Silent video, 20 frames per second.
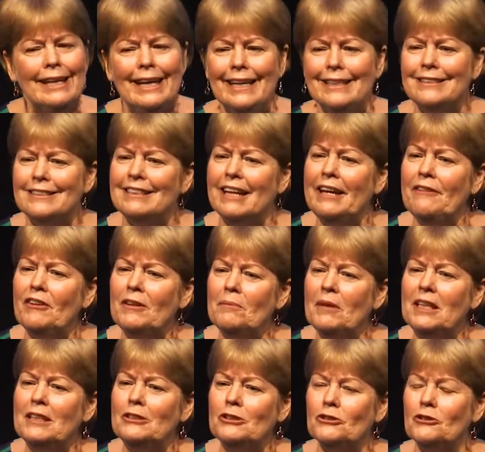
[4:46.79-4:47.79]
And Stephen
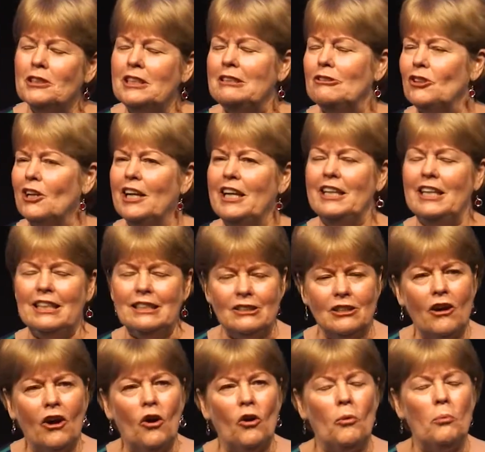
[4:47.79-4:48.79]
ministry training
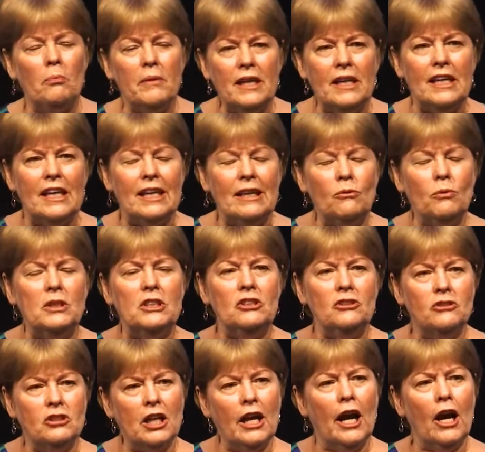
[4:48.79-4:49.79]
told me, when you
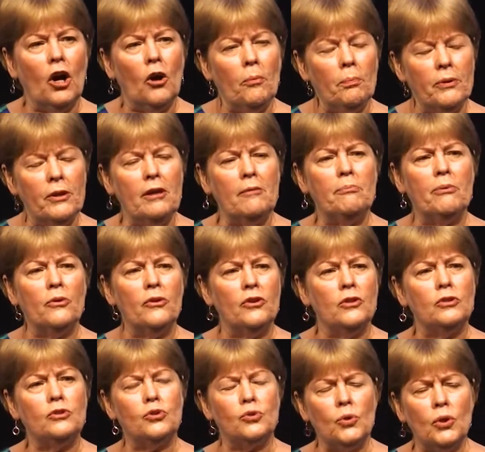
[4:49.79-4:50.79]
tell people
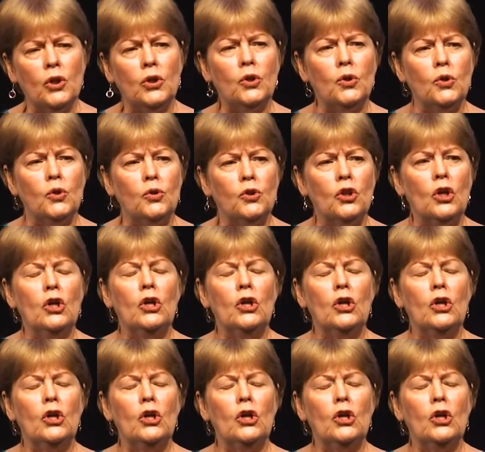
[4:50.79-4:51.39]
the truth,